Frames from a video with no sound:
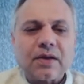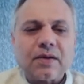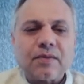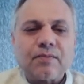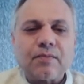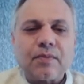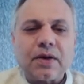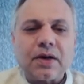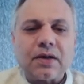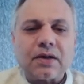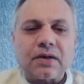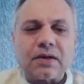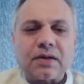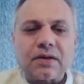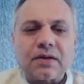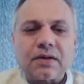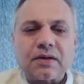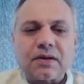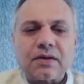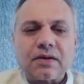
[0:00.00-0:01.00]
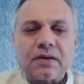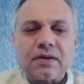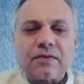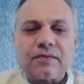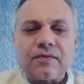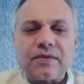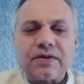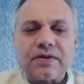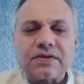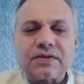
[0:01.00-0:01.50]
but
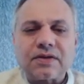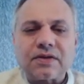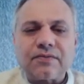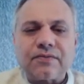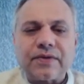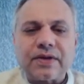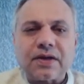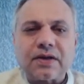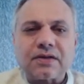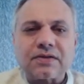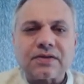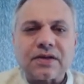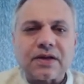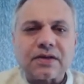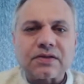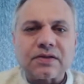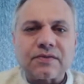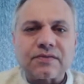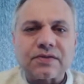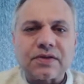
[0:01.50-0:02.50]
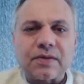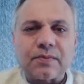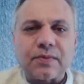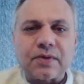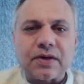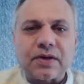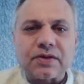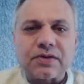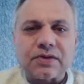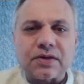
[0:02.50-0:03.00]
we still feel a sense of
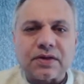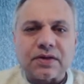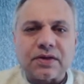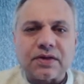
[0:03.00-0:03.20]
separation